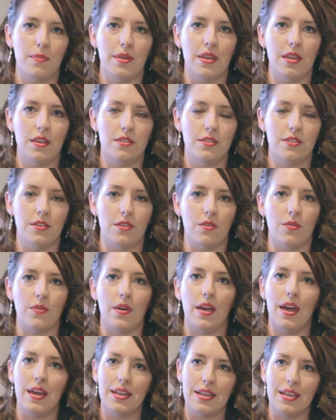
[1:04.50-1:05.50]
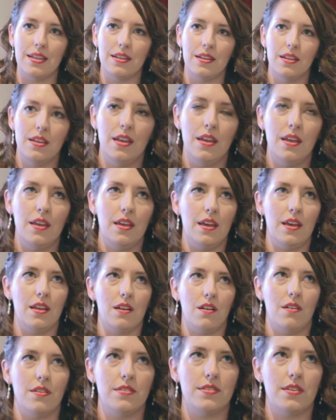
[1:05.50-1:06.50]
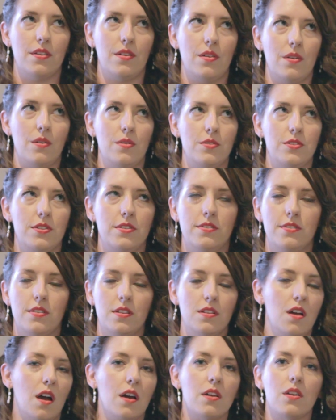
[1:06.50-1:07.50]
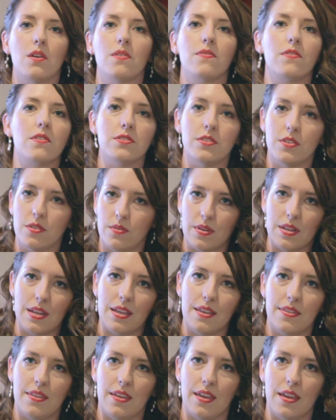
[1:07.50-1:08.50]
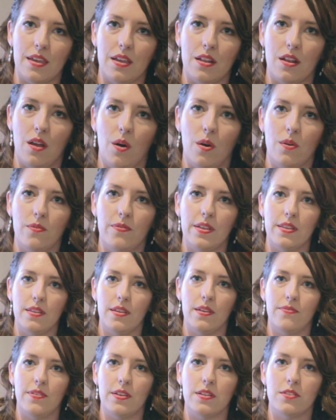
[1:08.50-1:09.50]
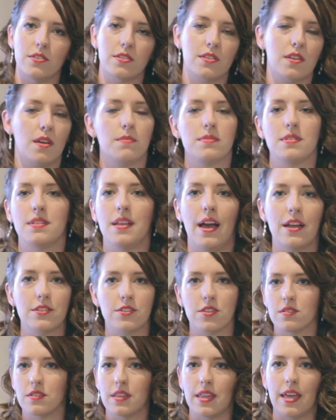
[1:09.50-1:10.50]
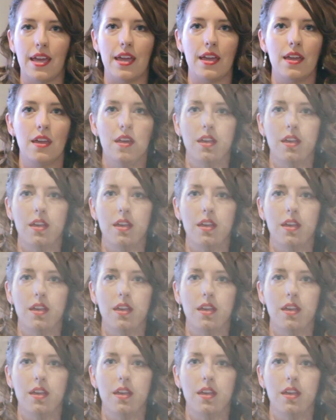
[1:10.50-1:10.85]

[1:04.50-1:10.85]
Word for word: me to edit and also just to not overdo anything. You know, if it, if it just comes naturally,